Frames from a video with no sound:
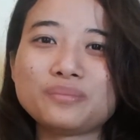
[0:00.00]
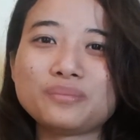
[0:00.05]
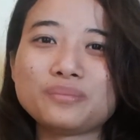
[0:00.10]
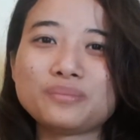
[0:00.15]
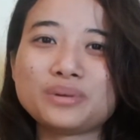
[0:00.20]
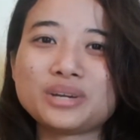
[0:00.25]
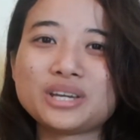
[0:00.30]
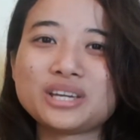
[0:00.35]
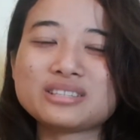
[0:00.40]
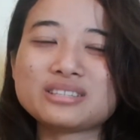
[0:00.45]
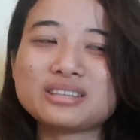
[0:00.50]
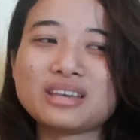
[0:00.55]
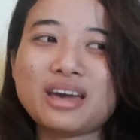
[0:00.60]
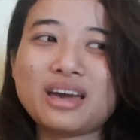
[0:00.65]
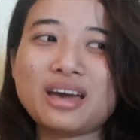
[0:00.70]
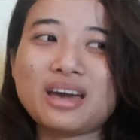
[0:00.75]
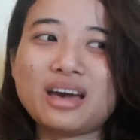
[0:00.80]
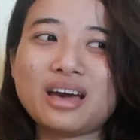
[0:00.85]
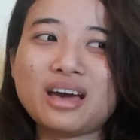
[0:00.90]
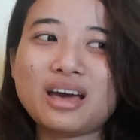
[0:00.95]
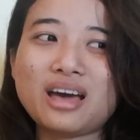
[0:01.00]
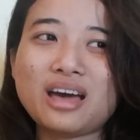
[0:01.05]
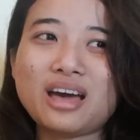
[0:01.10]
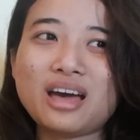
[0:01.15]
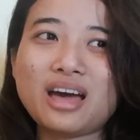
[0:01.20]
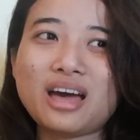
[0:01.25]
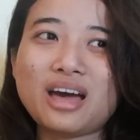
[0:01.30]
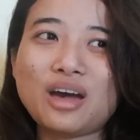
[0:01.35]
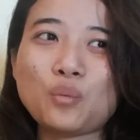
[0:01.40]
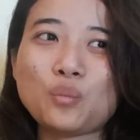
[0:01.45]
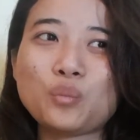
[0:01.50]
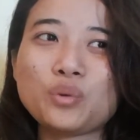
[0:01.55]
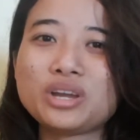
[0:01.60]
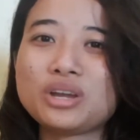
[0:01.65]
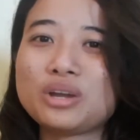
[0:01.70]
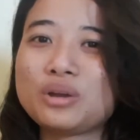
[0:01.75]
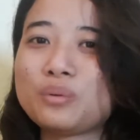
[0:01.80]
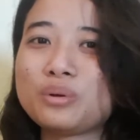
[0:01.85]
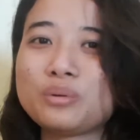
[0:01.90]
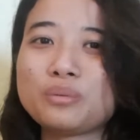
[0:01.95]
because
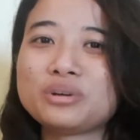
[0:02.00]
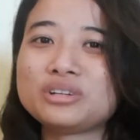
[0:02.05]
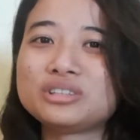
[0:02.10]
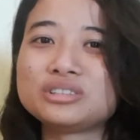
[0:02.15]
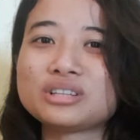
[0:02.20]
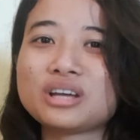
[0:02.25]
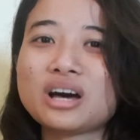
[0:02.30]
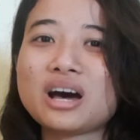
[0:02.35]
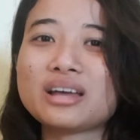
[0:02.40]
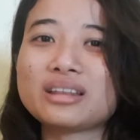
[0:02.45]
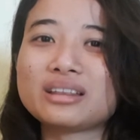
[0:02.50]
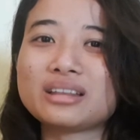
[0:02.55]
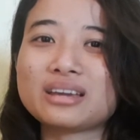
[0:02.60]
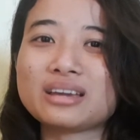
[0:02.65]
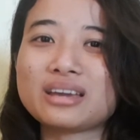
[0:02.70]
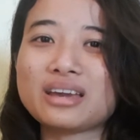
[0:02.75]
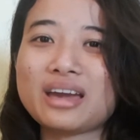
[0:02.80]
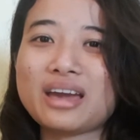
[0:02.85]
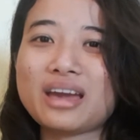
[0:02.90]
we will not like